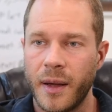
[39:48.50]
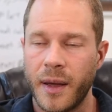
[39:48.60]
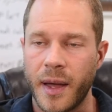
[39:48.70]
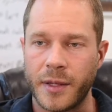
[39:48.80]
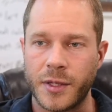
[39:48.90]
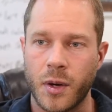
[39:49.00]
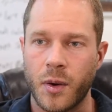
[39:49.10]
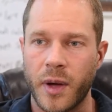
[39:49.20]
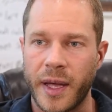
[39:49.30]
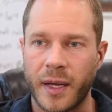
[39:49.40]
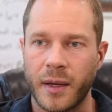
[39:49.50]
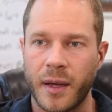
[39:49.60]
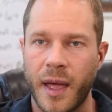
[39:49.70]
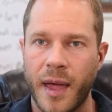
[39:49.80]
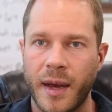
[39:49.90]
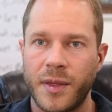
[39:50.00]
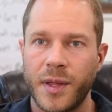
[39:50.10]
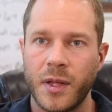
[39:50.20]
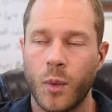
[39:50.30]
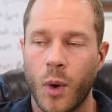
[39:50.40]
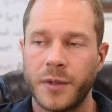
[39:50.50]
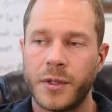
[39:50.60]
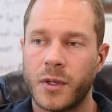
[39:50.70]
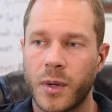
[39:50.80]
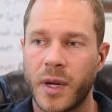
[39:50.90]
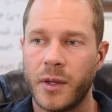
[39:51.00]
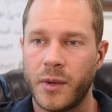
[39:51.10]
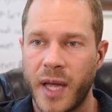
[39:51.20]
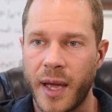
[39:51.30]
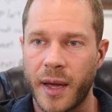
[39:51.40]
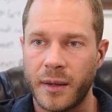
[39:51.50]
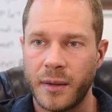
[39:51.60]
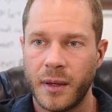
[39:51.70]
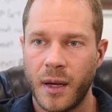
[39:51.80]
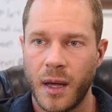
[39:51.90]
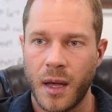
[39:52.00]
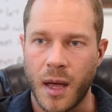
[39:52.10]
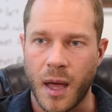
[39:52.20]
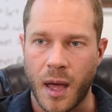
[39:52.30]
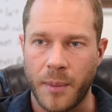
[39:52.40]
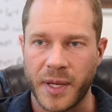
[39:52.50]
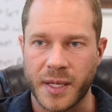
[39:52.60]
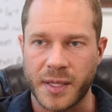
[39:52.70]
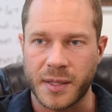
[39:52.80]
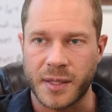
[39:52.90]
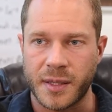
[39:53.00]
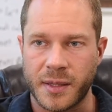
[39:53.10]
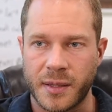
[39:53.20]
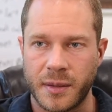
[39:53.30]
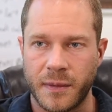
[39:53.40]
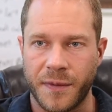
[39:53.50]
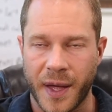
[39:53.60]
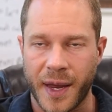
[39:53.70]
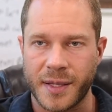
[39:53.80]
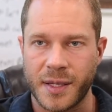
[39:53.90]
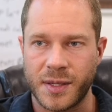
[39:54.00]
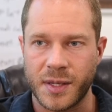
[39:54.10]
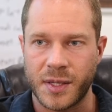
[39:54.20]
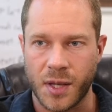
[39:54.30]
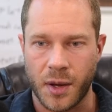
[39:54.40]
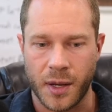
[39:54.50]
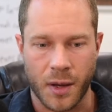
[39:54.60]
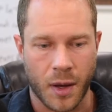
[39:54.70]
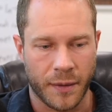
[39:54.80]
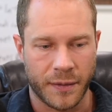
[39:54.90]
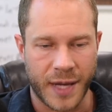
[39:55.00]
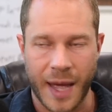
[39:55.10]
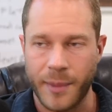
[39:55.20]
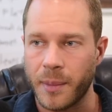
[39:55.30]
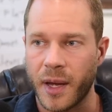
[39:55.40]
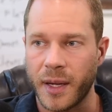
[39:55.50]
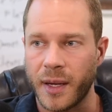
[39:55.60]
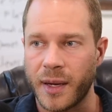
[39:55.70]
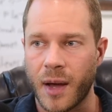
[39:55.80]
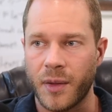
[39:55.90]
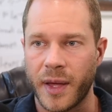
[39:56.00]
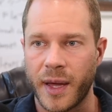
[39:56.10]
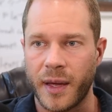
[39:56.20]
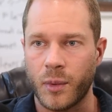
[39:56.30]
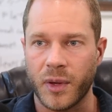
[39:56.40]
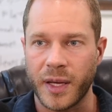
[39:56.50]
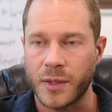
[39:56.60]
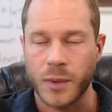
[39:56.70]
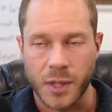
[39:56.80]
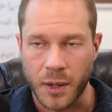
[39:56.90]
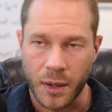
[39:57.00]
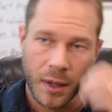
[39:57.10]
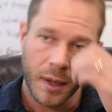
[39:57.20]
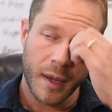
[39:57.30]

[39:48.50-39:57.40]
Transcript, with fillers: And so, like, anything you want to create, you can, um, because finance is the study of time and money and how they relate to each other.